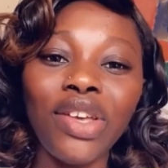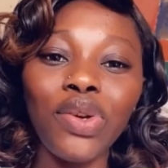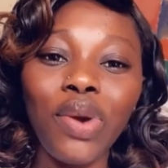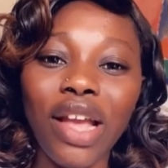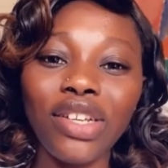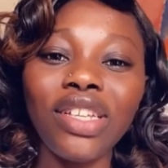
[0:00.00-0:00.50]

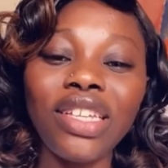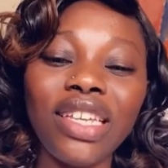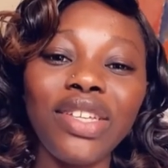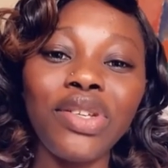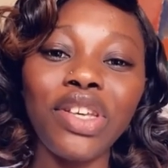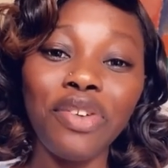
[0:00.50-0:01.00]
you actually
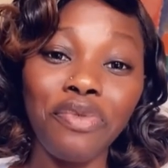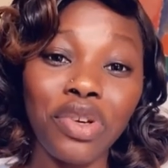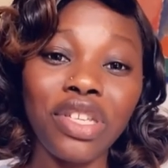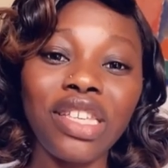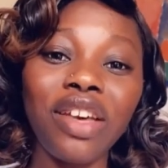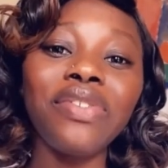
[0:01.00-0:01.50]
need to give
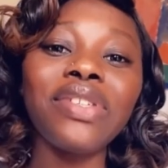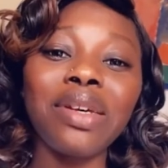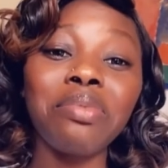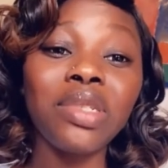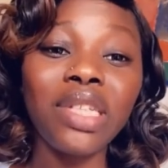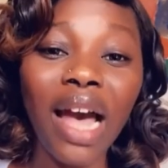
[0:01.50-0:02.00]
yourself
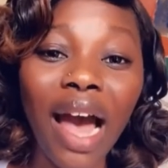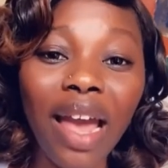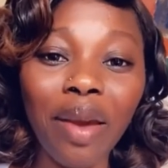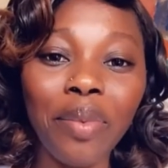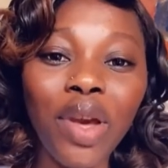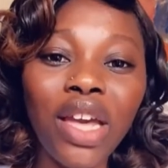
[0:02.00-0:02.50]
some
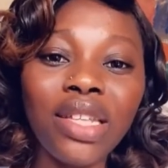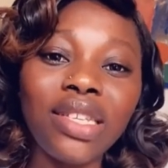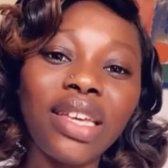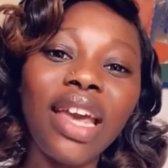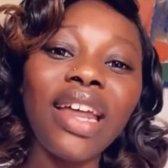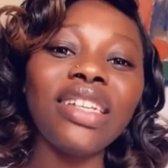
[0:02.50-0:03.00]
time to
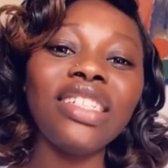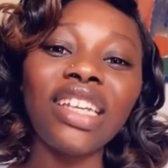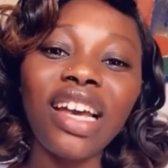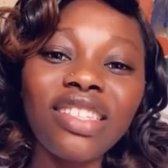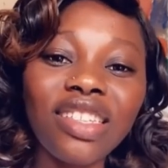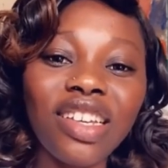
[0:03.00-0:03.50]
get
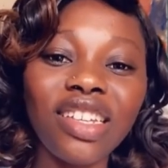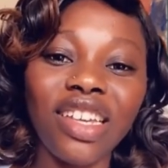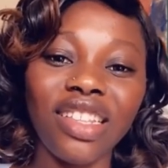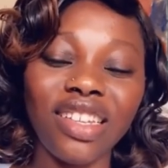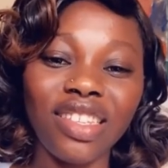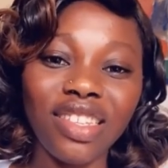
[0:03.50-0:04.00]
adjusted
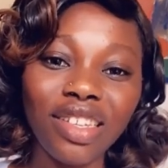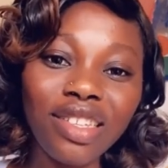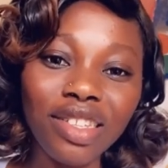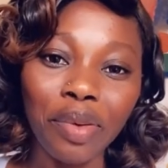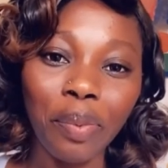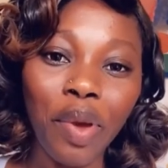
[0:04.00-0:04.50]
in the
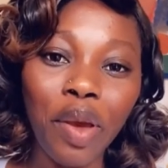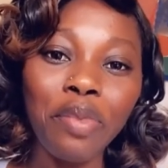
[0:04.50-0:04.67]
system